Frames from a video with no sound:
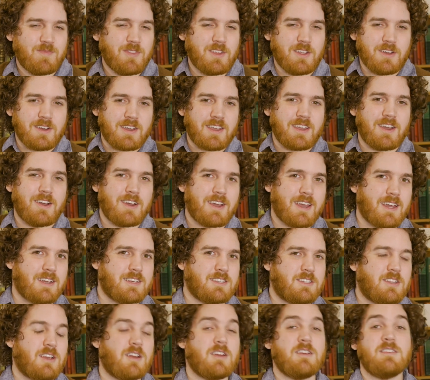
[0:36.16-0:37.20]
Look, okay,
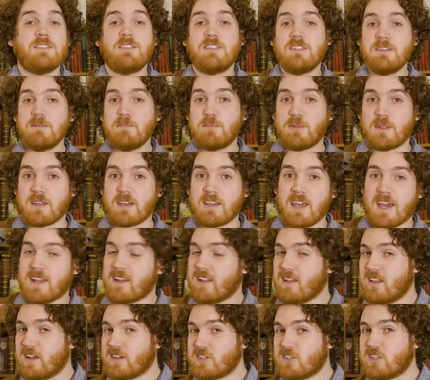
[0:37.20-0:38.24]
so simply, an
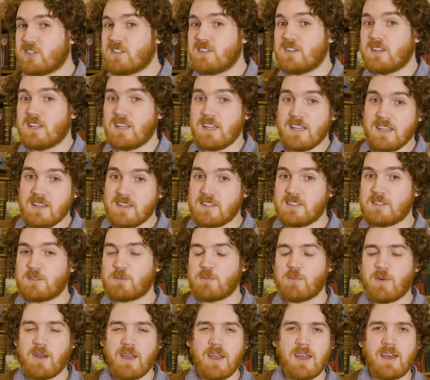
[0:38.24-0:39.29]
election is
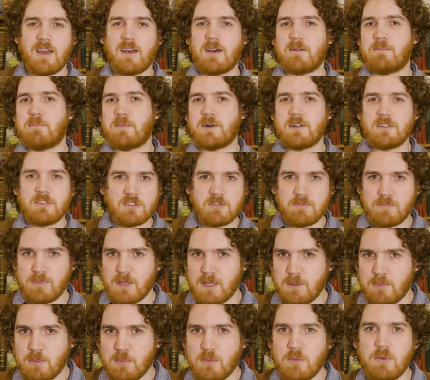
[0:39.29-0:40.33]
where a bunch of
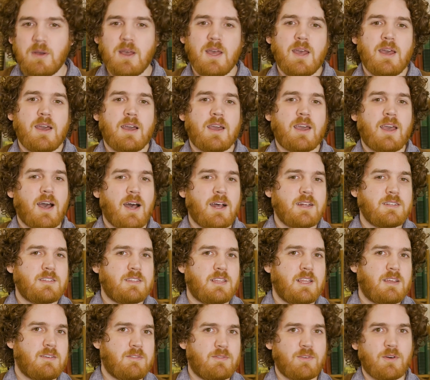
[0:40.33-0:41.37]
people cast
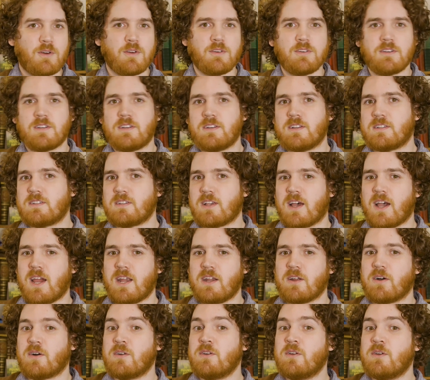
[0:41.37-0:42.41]
their vote to
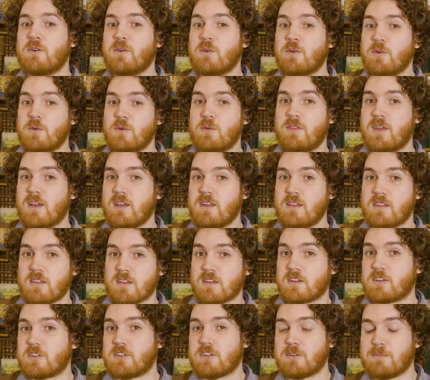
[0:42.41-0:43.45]
decide on who they
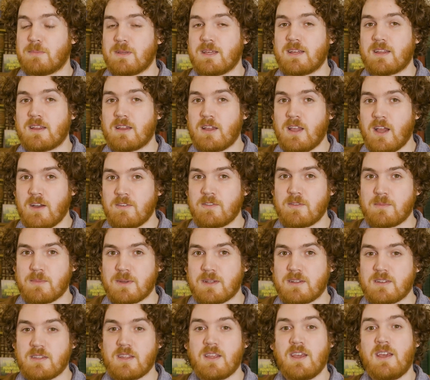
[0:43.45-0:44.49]
think should be in
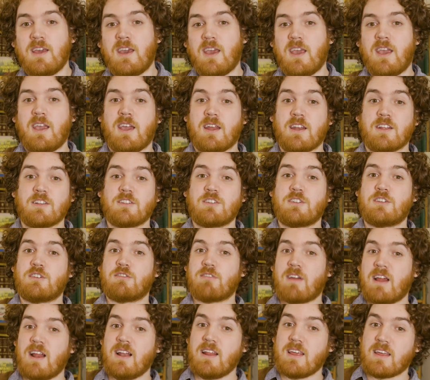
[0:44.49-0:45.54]
government. In
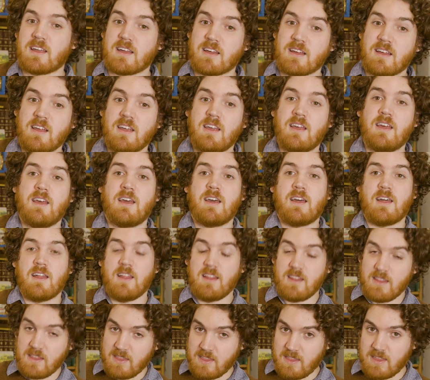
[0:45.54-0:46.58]
Australia,
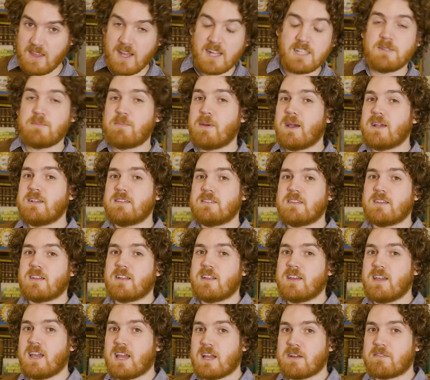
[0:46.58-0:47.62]
that's
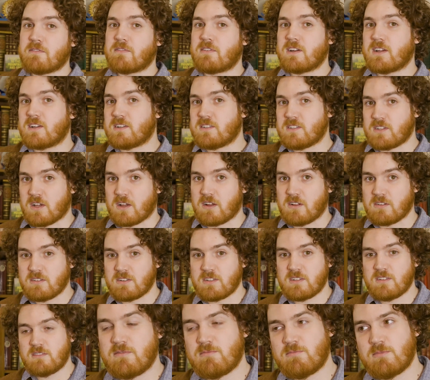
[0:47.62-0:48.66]
basically every
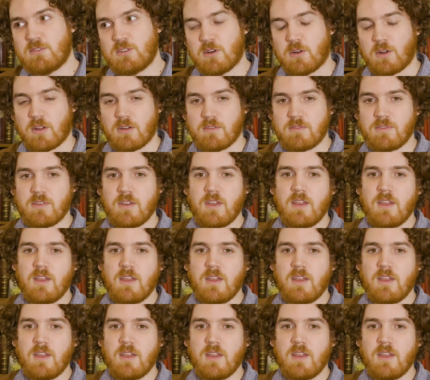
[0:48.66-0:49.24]
adult, sort of.